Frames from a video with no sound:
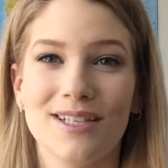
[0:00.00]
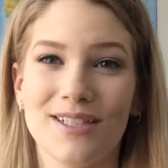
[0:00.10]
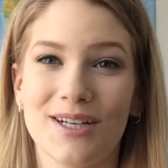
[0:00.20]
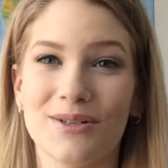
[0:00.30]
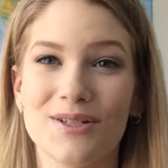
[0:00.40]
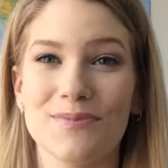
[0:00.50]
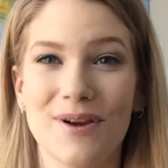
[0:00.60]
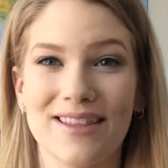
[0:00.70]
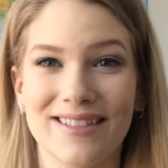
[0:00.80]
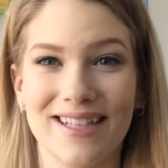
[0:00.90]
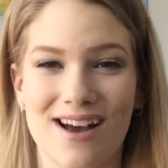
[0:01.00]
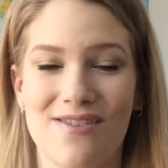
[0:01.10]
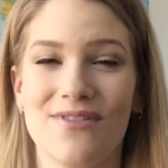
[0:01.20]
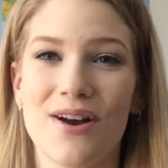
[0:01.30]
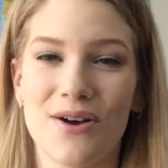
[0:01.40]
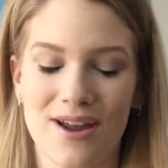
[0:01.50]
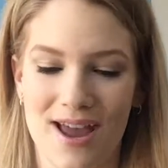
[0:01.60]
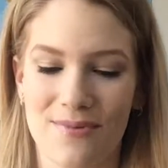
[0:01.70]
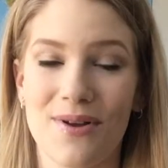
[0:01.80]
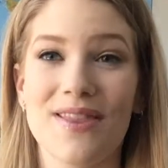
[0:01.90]
You know, spread the love.
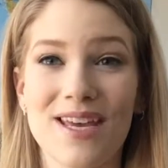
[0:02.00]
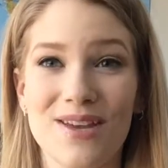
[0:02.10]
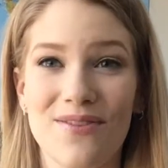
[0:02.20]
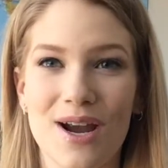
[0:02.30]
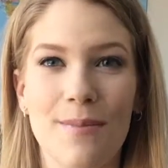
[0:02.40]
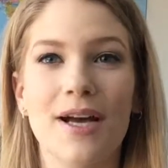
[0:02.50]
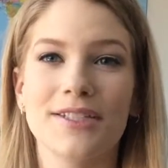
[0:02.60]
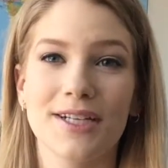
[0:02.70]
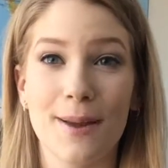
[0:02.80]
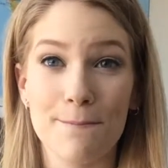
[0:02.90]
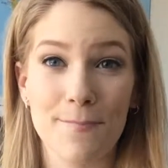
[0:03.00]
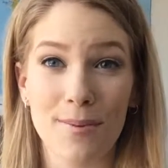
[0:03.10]
Okay, well, thank you very much, and